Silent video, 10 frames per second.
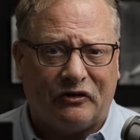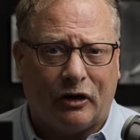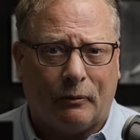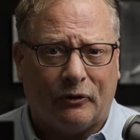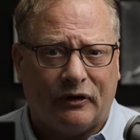just a
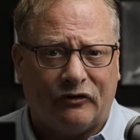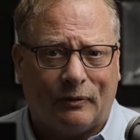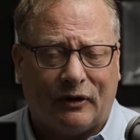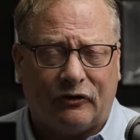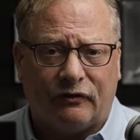couple things
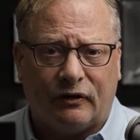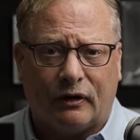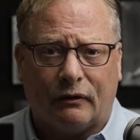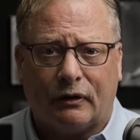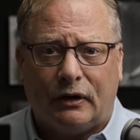about this
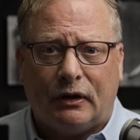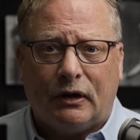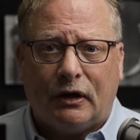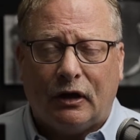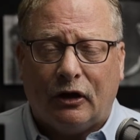video.
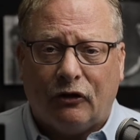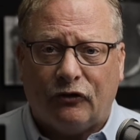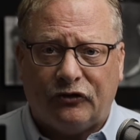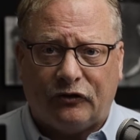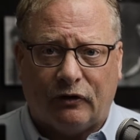
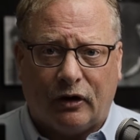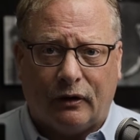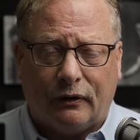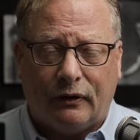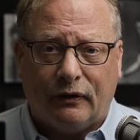First of
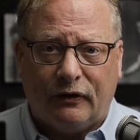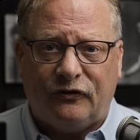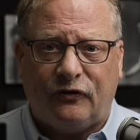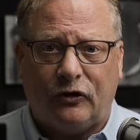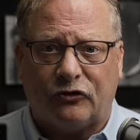all,
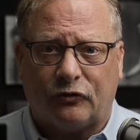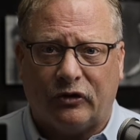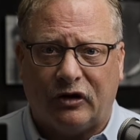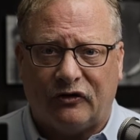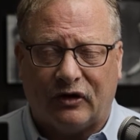this video is
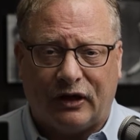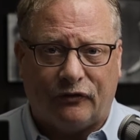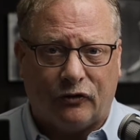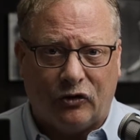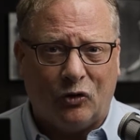really
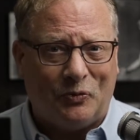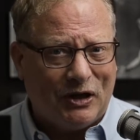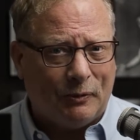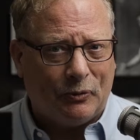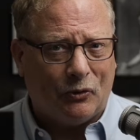designed for new
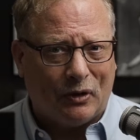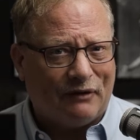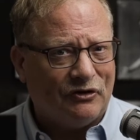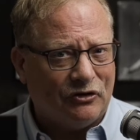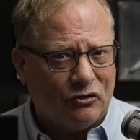people who
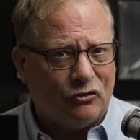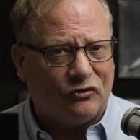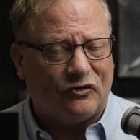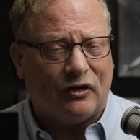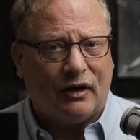haven't
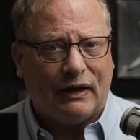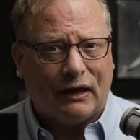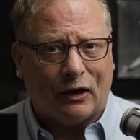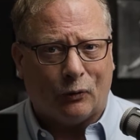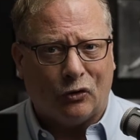used
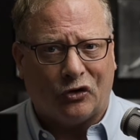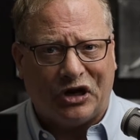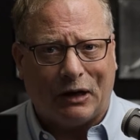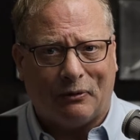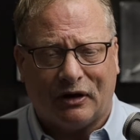a real
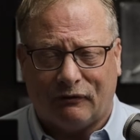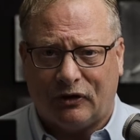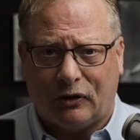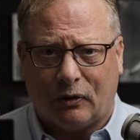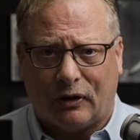camera to take
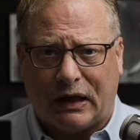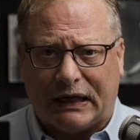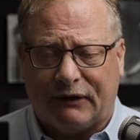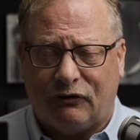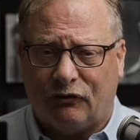video a
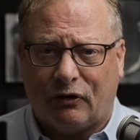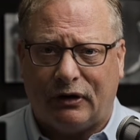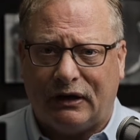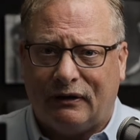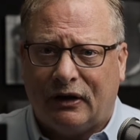lot. If you've
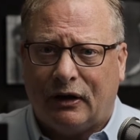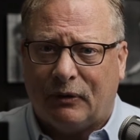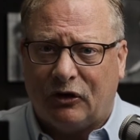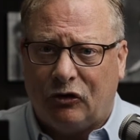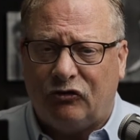already
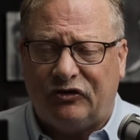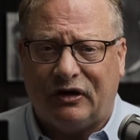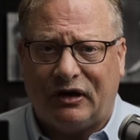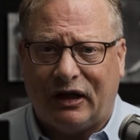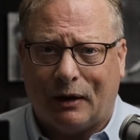been
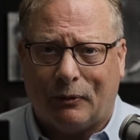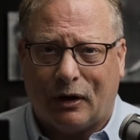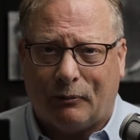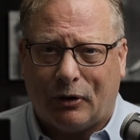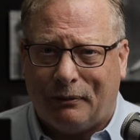using a
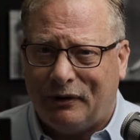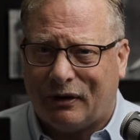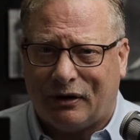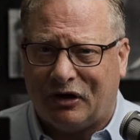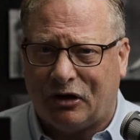camera, I'm probably
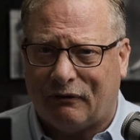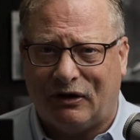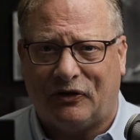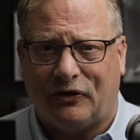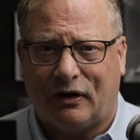not going to
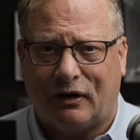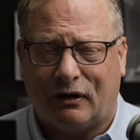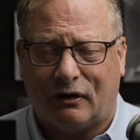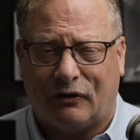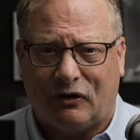cover anything in
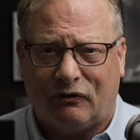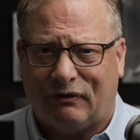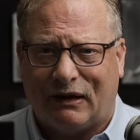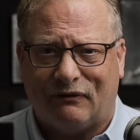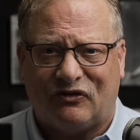here that
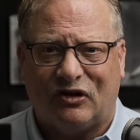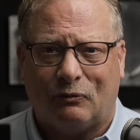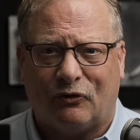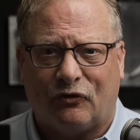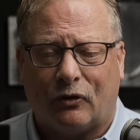you haven't
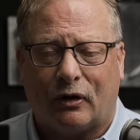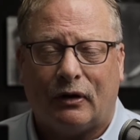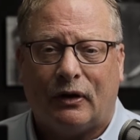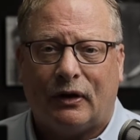seen before.